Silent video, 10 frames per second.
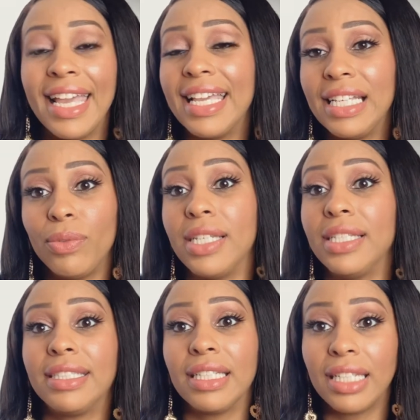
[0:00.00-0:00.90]
it, it's
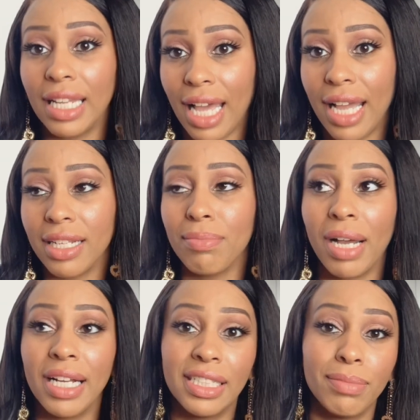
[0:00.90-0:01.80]
still a lot. And my
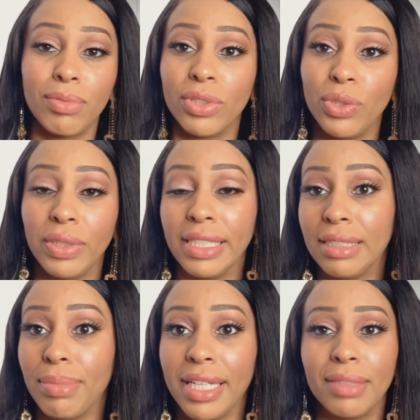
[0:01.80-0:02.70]
husband was doing his
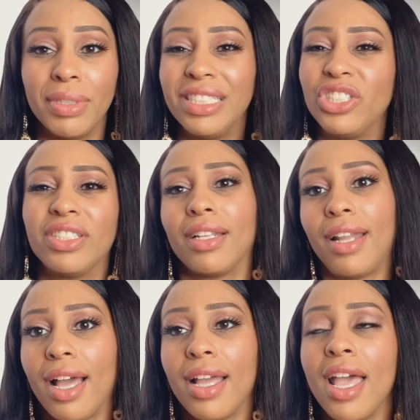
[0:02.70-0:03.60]
best, but it's just a
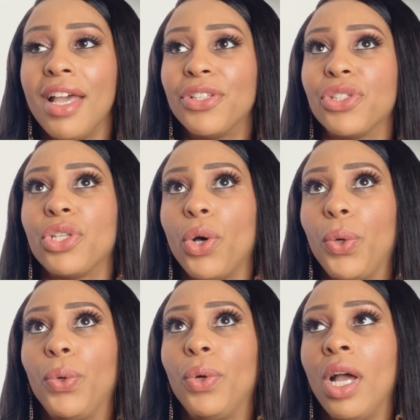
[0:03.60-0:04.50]
lot.
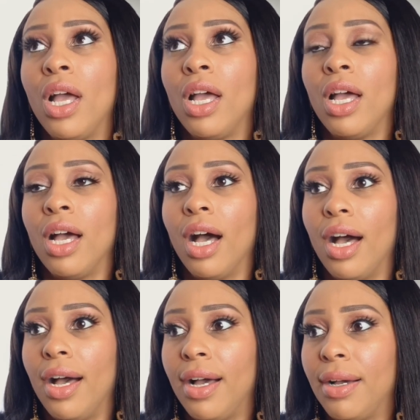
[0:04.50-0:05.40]
So
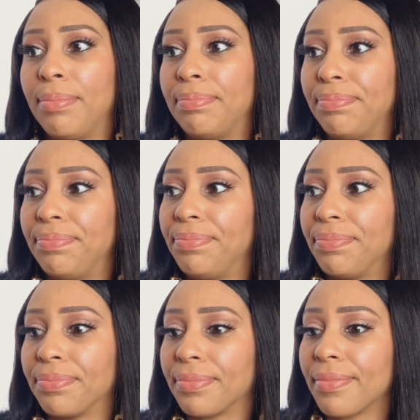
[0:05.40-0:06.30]
um,
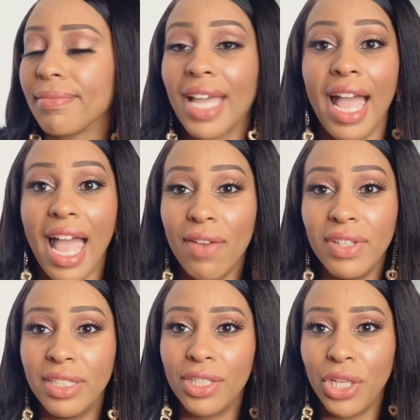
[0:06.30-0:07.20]

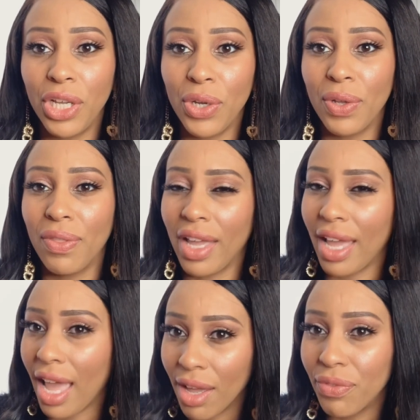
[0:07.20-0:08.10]
having to hear
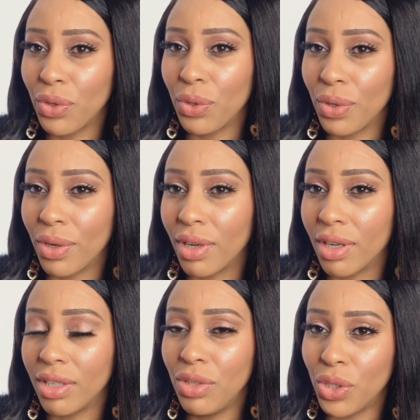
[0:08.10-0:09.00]
that after,
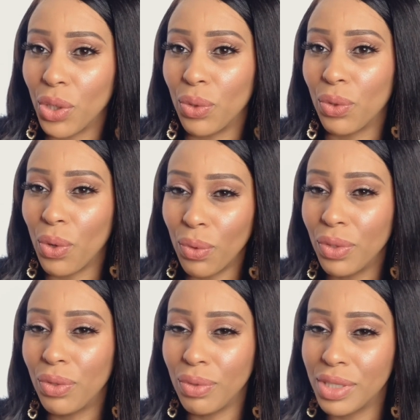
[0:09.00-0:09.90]
you know, going
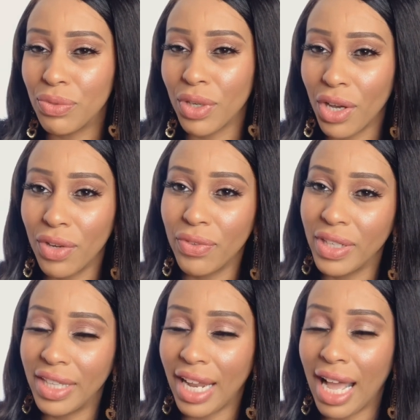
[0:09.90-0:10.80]
through this recovery
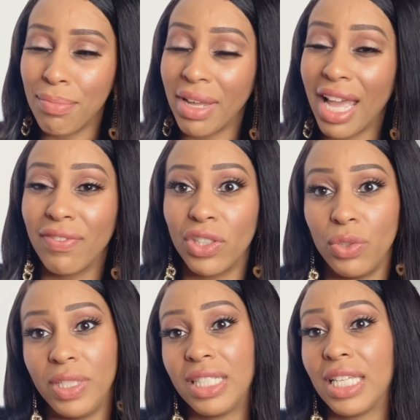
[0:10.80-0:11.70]
that I may have to do
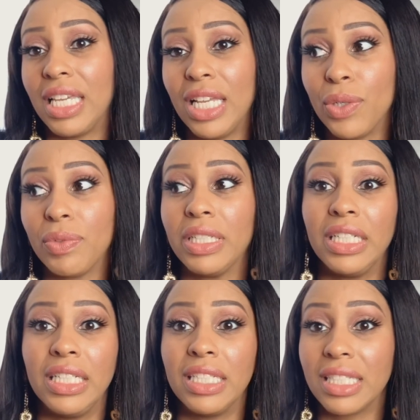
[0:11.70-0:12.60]
this again really
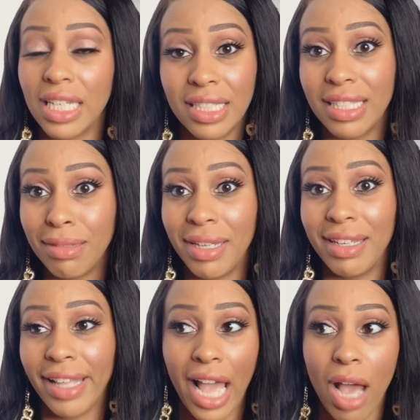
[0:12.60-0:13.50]
disgusted me.
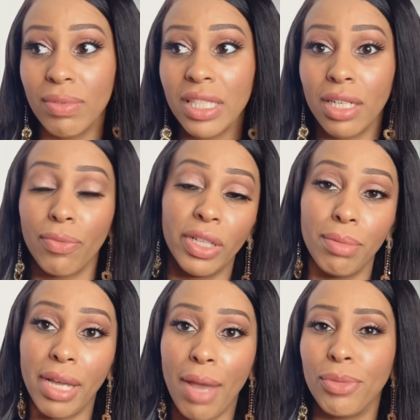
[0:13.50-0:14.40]
Like I was in a really
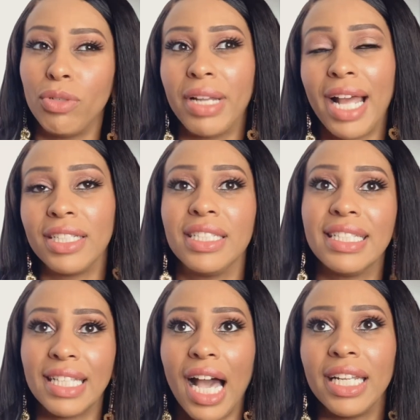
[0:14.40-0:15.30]
bad mood, but I
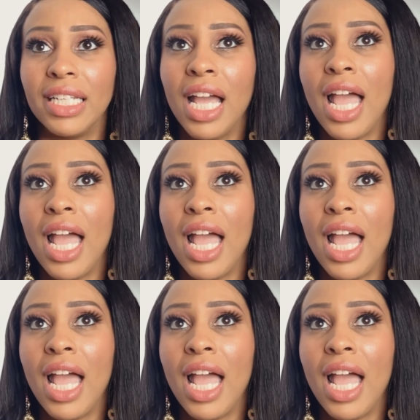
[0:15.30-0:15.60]
decided